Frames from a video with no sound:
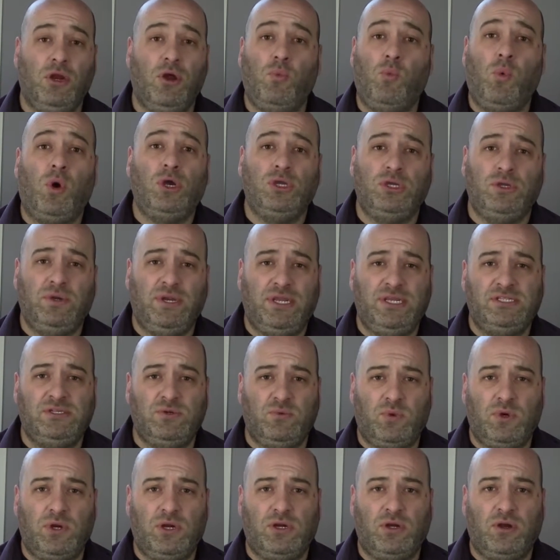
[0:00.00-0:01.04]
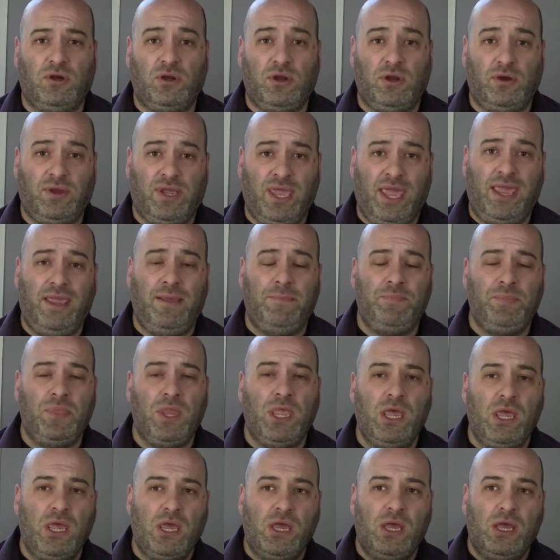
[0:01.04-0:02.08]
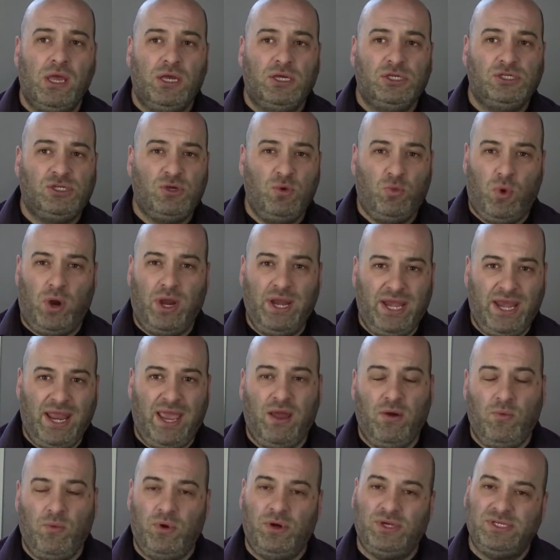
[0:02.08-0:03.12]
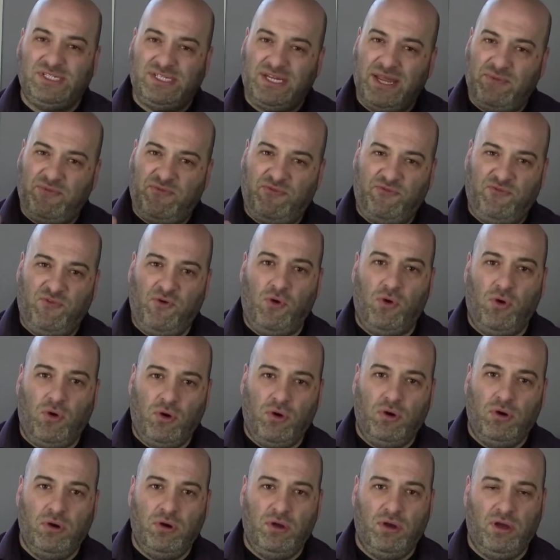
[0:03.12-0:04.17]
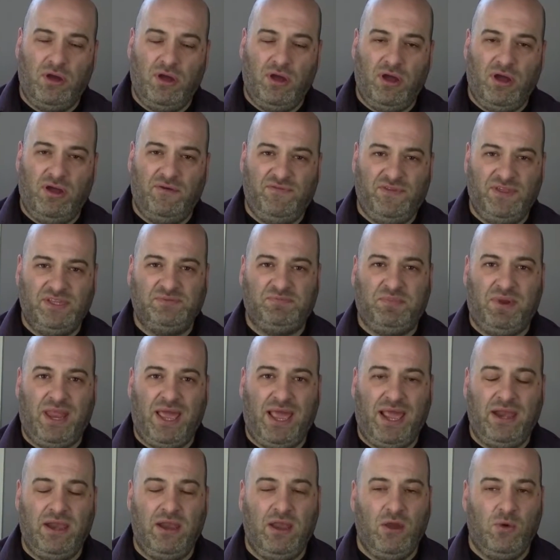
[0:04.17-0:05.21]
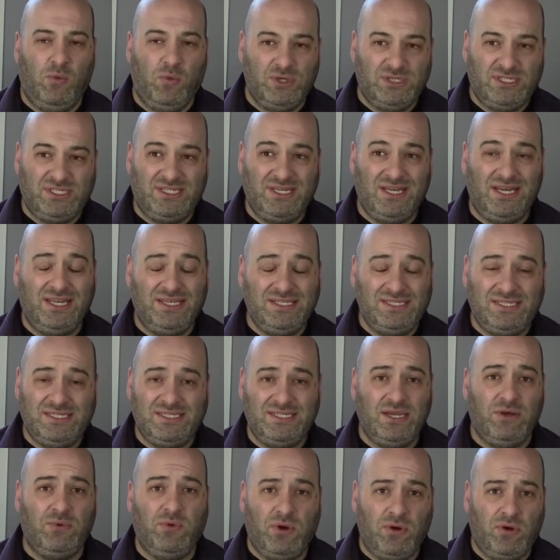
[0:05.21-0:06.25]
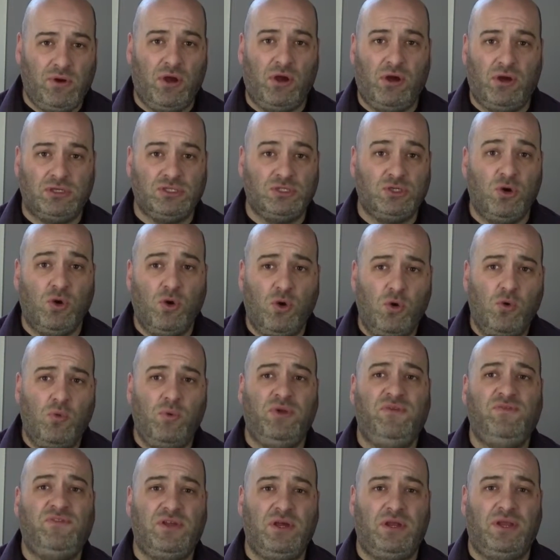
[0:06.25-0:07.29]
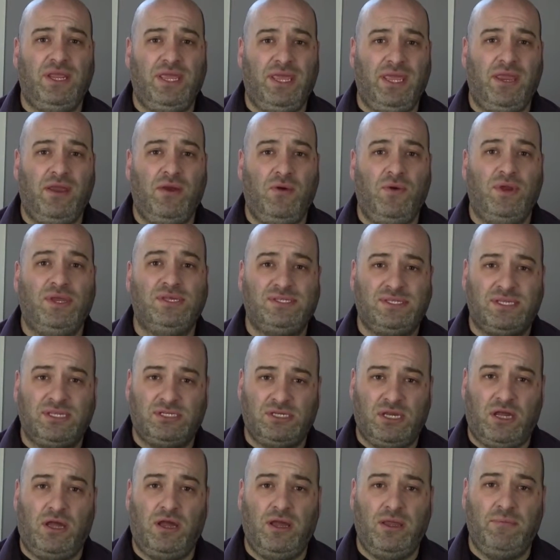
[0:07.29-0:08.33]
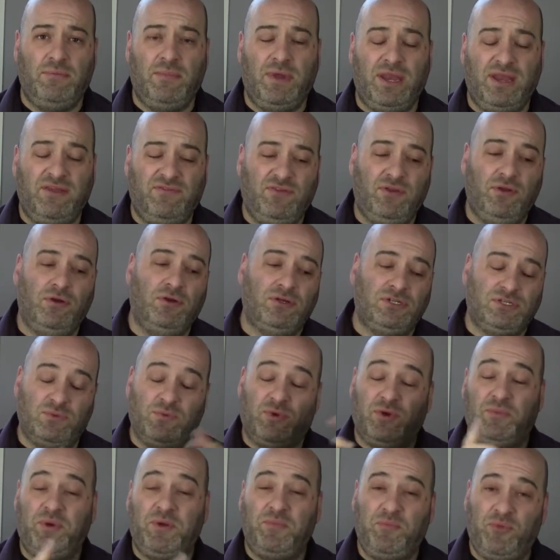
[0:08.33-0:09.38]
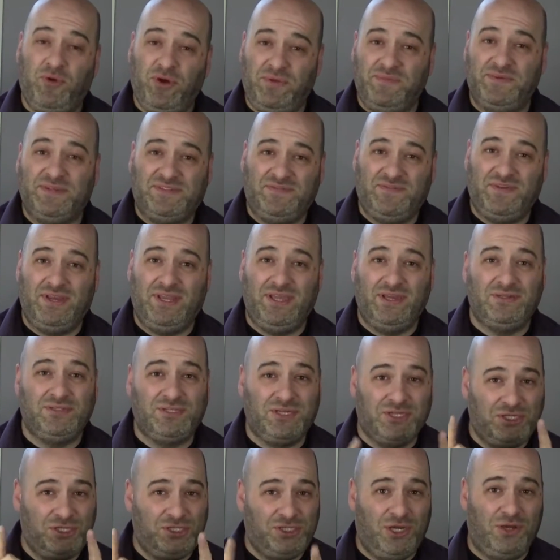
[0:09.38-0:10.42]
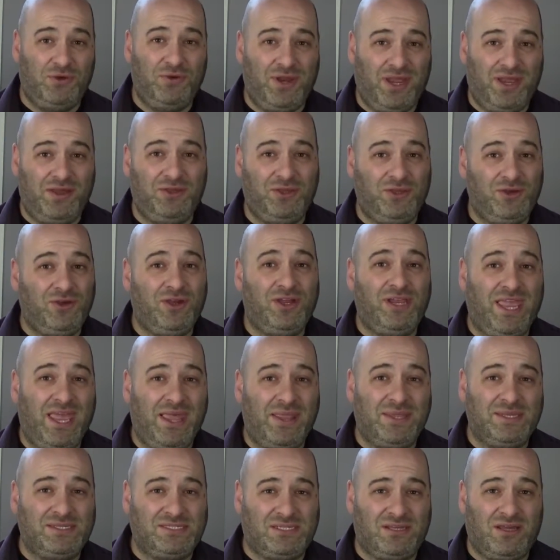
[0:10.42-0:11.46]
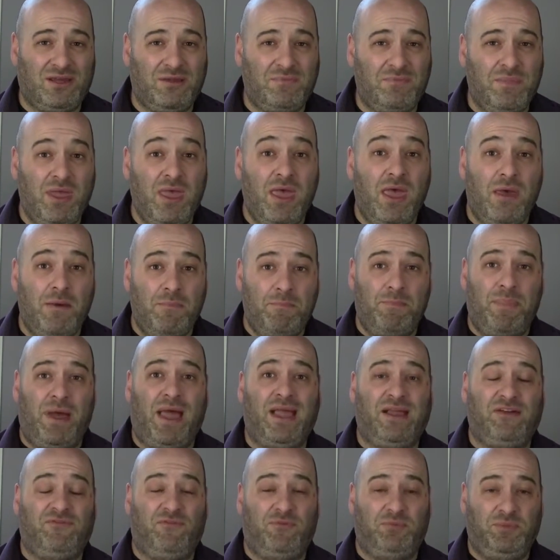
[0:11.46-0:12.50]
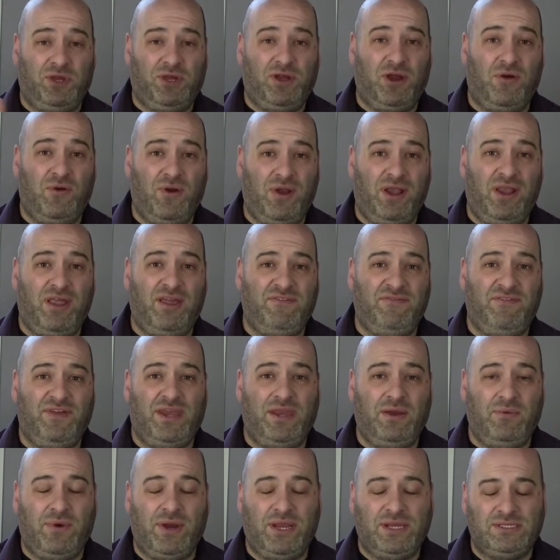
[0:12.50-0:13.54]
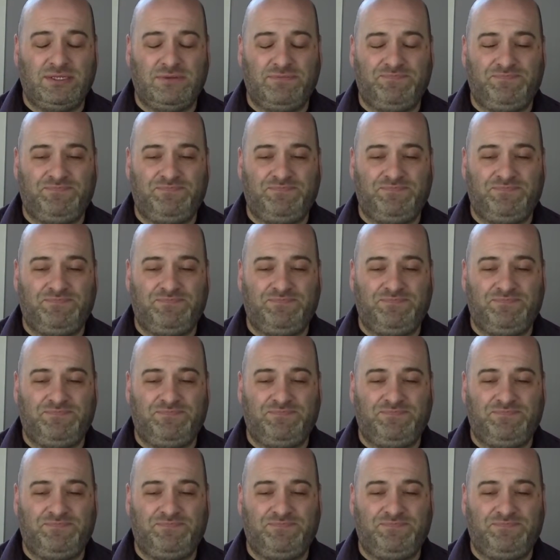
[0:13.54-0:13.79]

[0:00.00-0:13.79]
what you need to work on, okay? So right now we're at step 4 of this plan. We're still at 0 cost. All we've done here is the time. And if you looked at one of my previous videos, I showed how you could get this time back from your current life any rate.